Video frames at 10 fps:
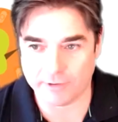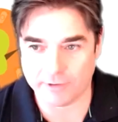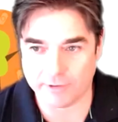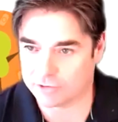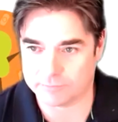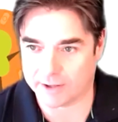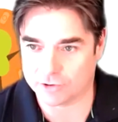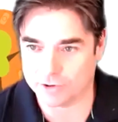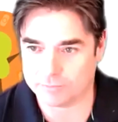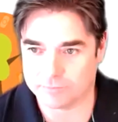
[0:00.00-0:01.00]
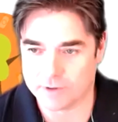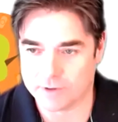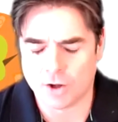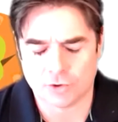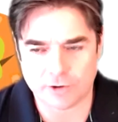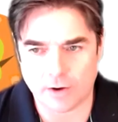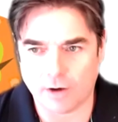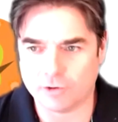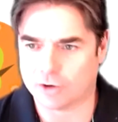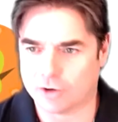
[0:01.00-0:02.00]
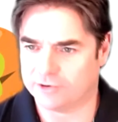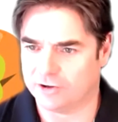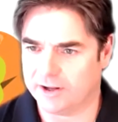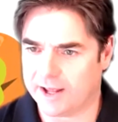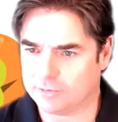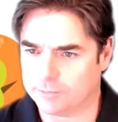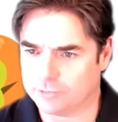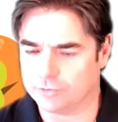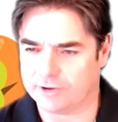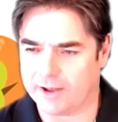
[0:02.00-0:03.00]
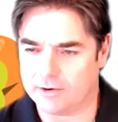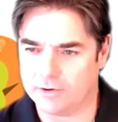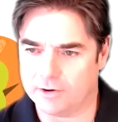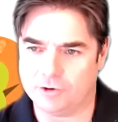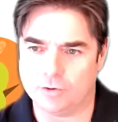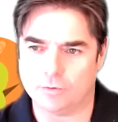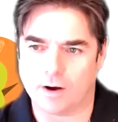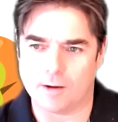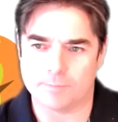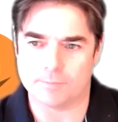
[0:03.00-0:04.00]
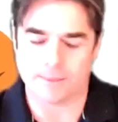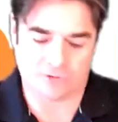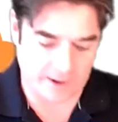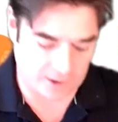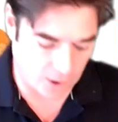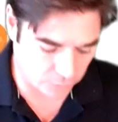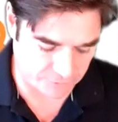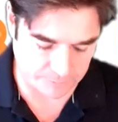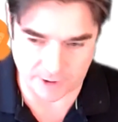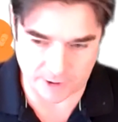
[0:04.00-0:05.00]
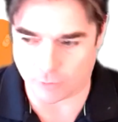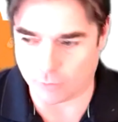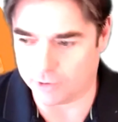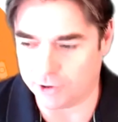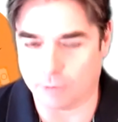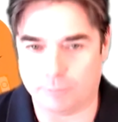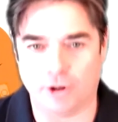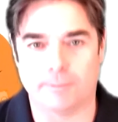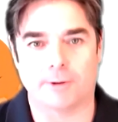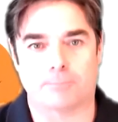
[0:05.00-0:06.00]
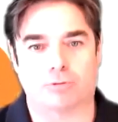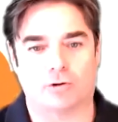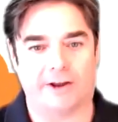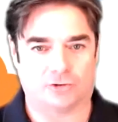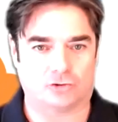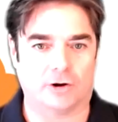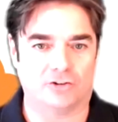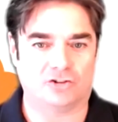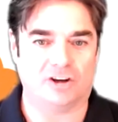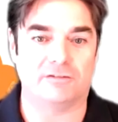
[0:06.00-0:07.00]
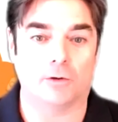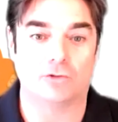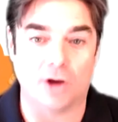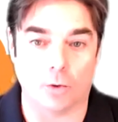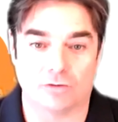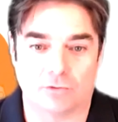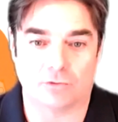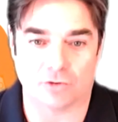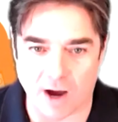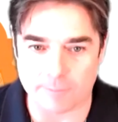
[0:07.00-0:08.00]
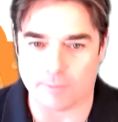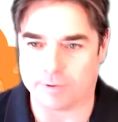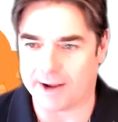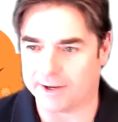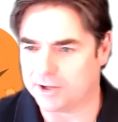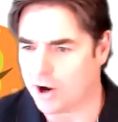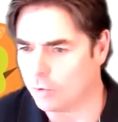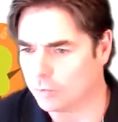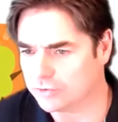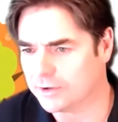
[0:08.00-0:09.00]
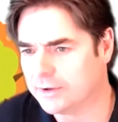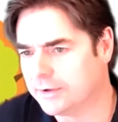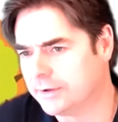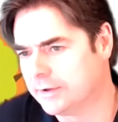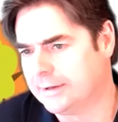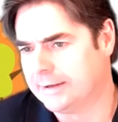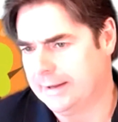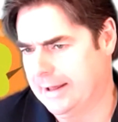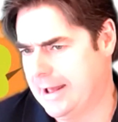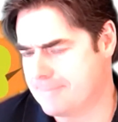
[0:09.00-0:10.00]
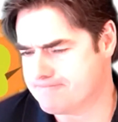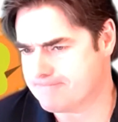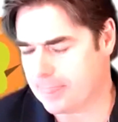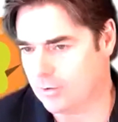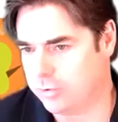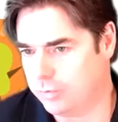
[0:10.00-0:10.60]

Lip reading: I think that's good. That's good. So I've got a question here. Someone's saying that if you set goals for people, you're not putting them under pressure to try and achieve those goals, those retirement planning goals. Well,